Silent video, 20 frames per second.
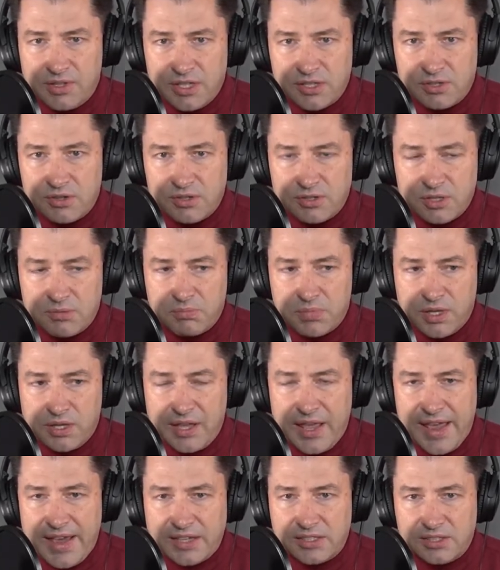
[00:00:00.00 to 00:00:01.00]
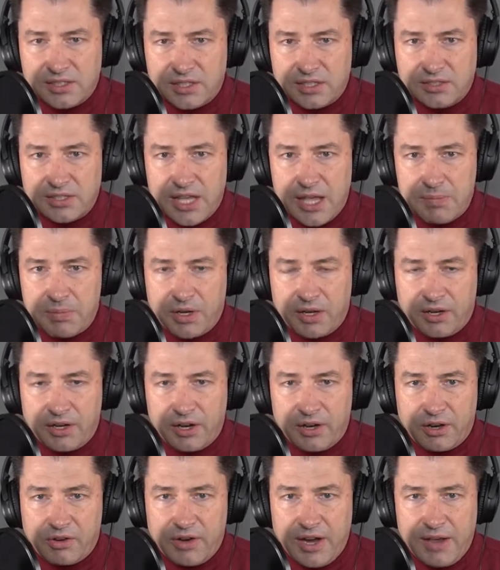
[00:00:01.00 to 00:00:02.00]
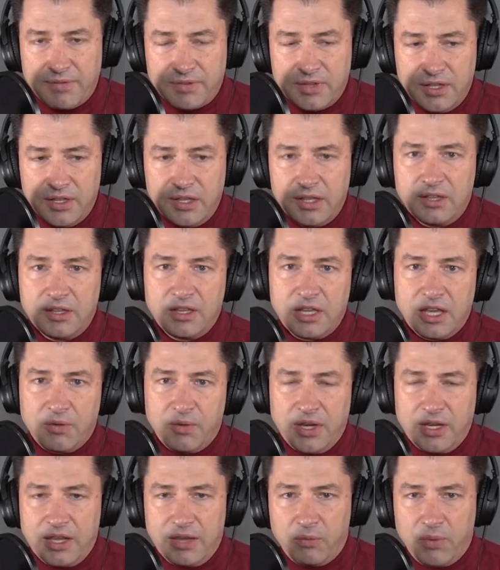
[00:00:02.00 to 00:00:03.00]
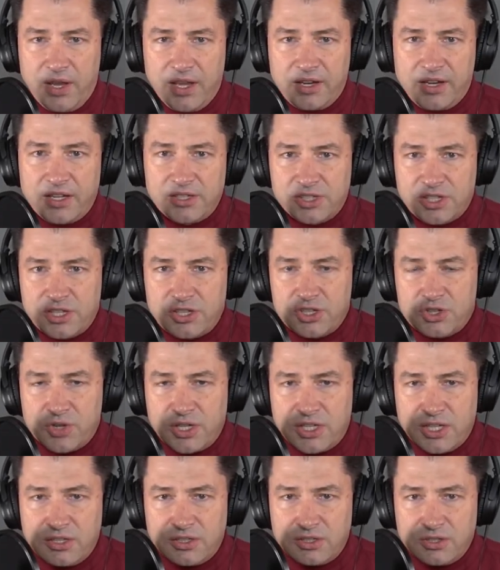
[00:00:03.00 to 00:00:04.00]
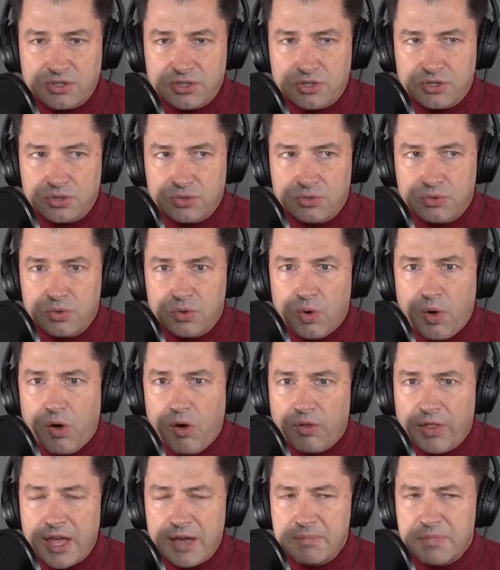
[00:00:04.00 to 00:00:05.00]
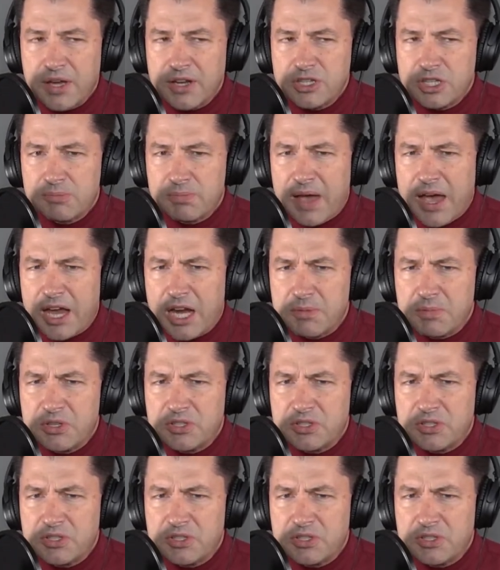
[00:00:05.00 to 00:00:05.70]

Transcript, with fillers: there are some big accidents happening on aircraft, and we as an industry didn't do all that much about them.